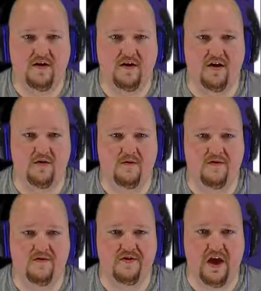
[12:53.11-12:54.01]
Oh,
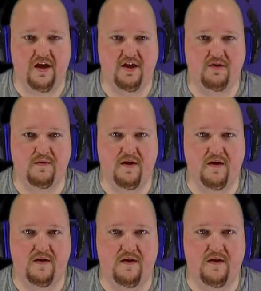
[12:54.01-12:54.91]
that human.
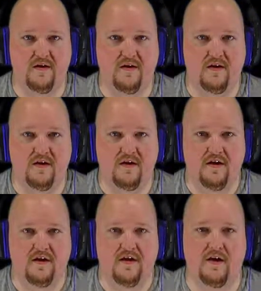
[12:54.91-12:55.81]

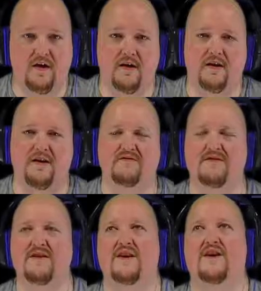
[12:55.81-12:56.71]
Oh,
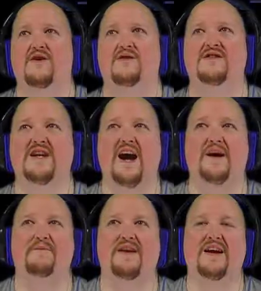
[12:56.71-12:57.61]
no, it's
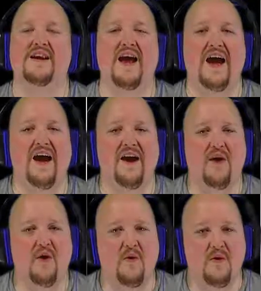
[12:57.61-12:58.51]
happening
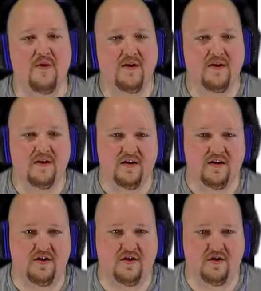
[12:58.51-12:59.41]
now.
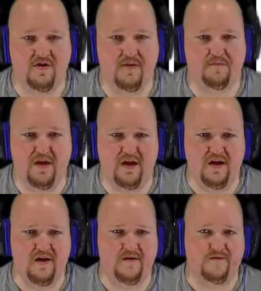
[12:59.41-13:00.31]
Could it be?